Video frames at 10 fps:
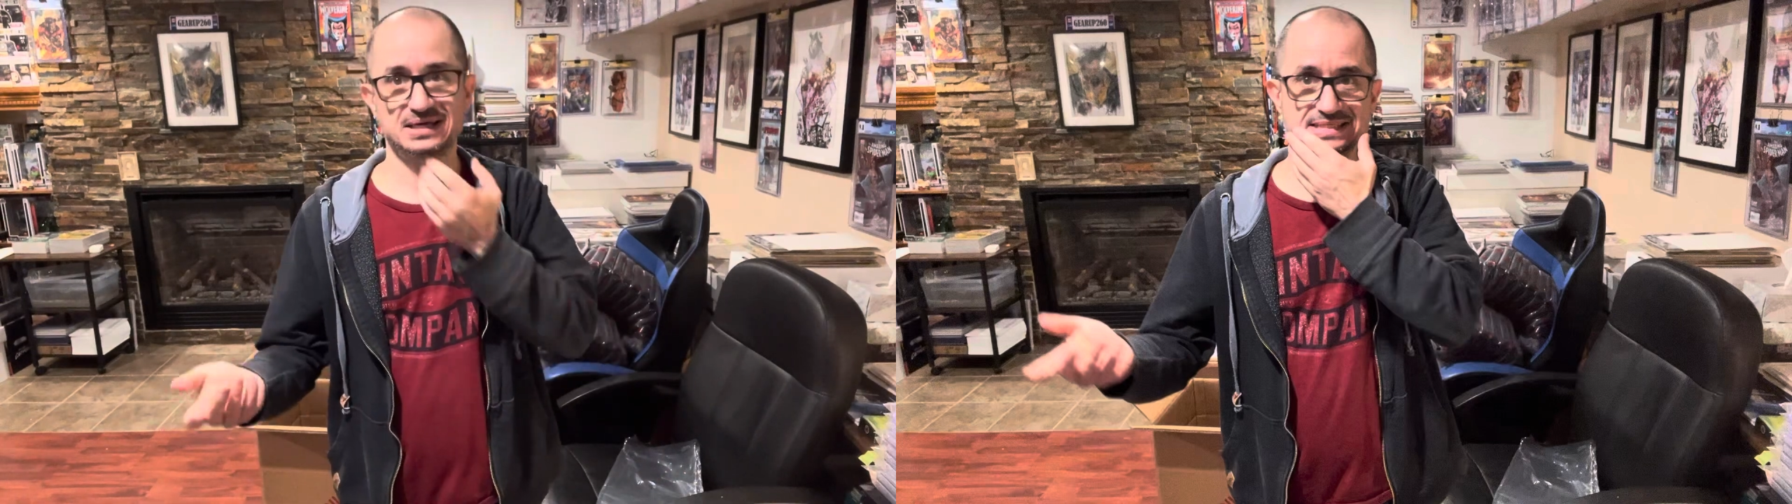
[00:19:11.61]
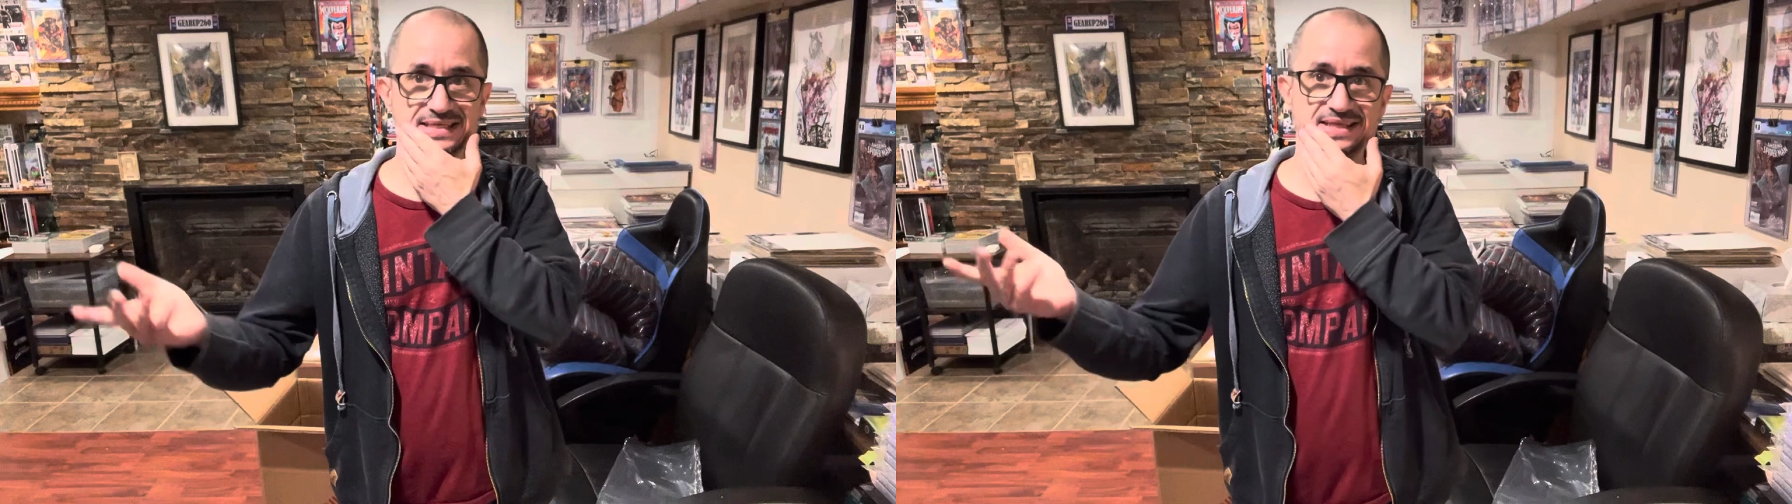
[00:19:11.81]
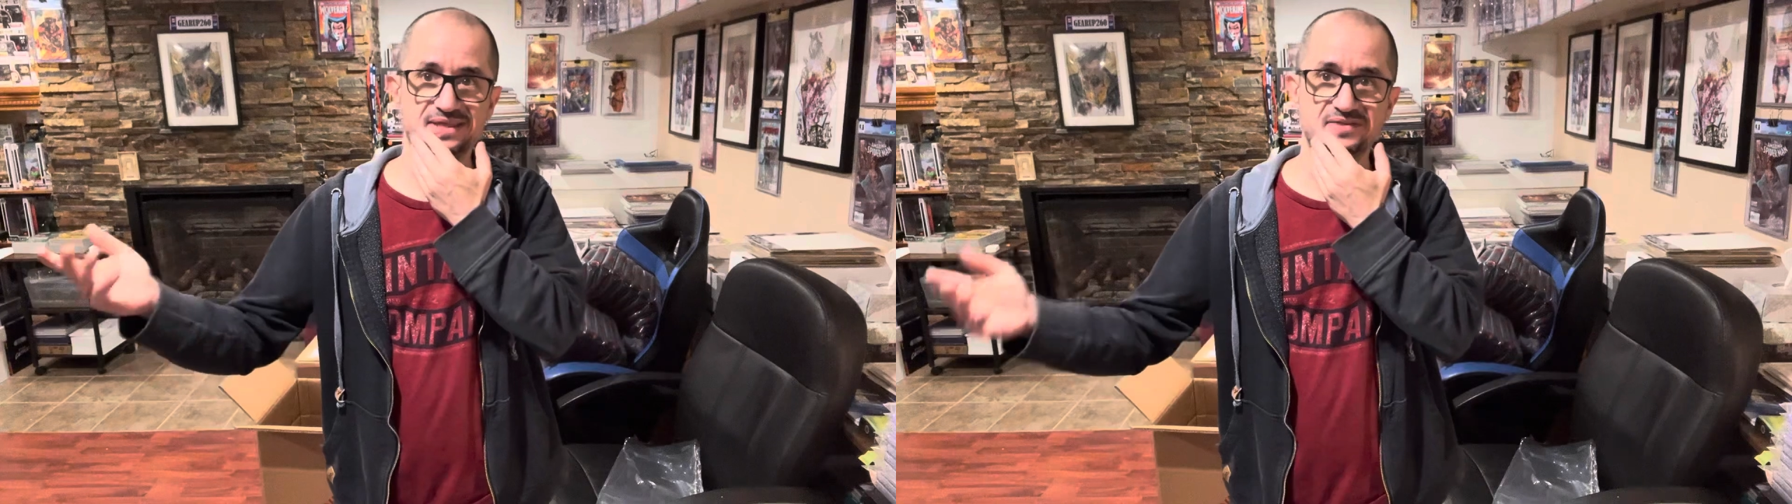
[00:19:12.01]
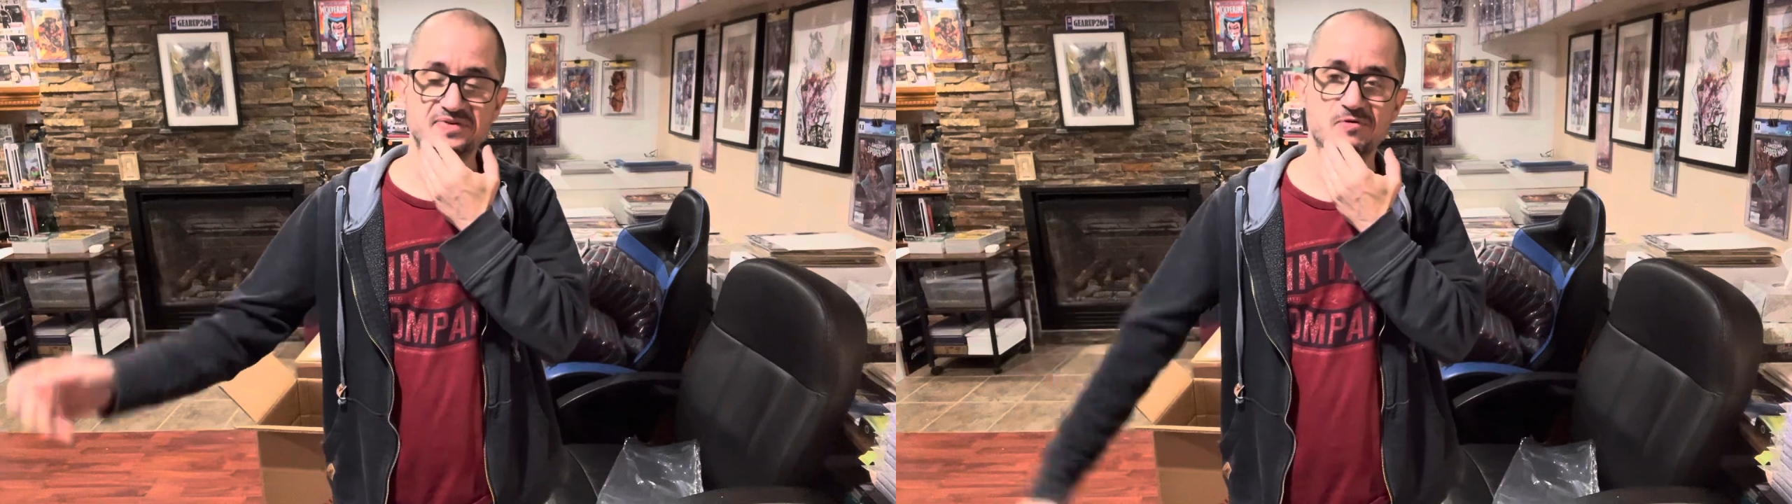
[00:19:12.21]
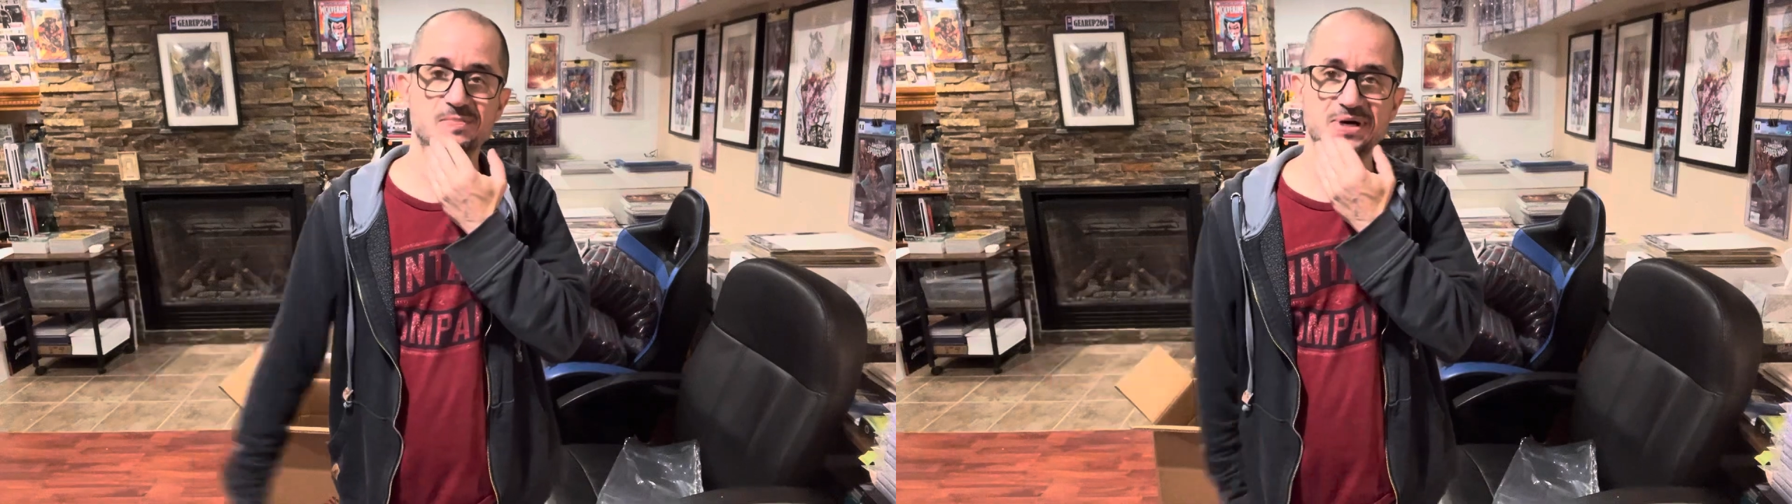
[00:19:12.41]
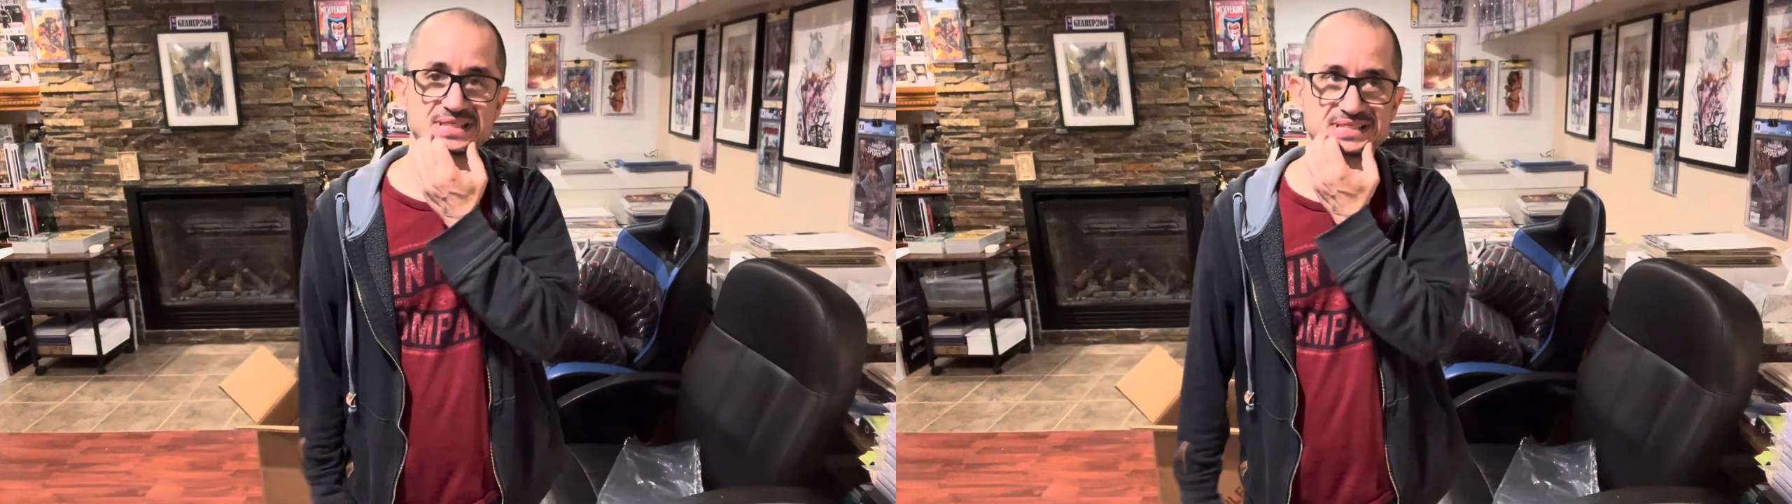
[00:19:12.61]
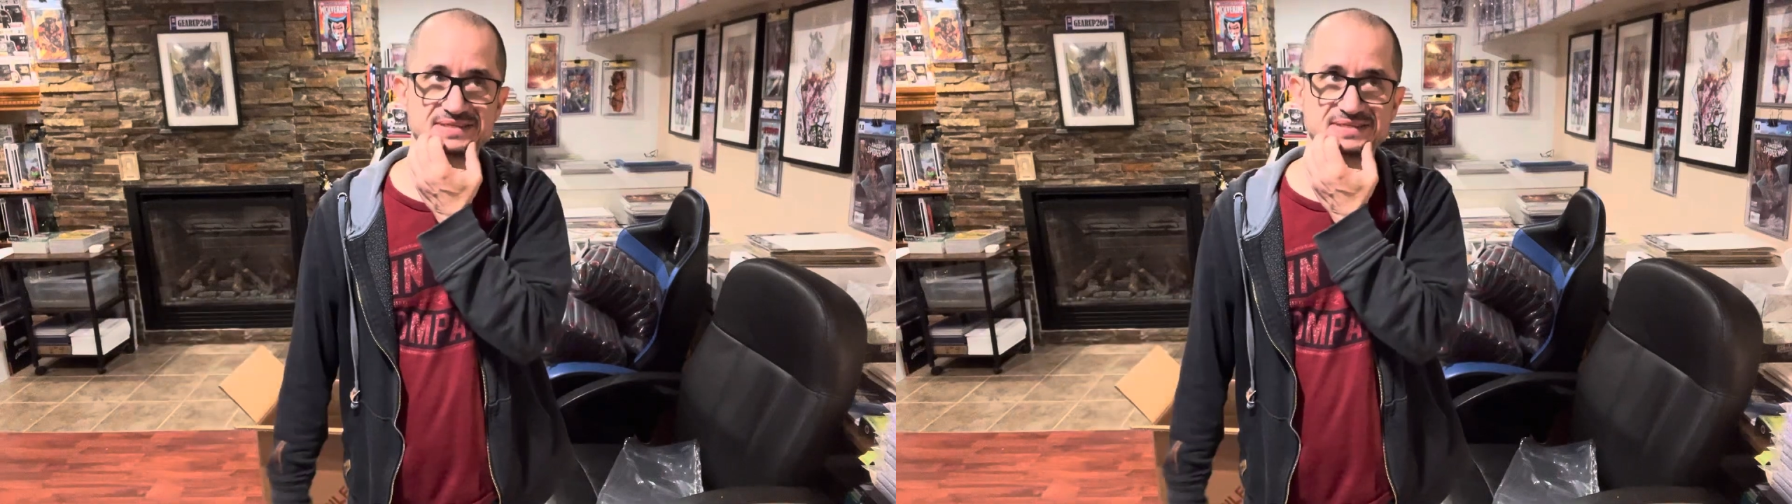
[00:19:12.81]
because they take 3-4 months,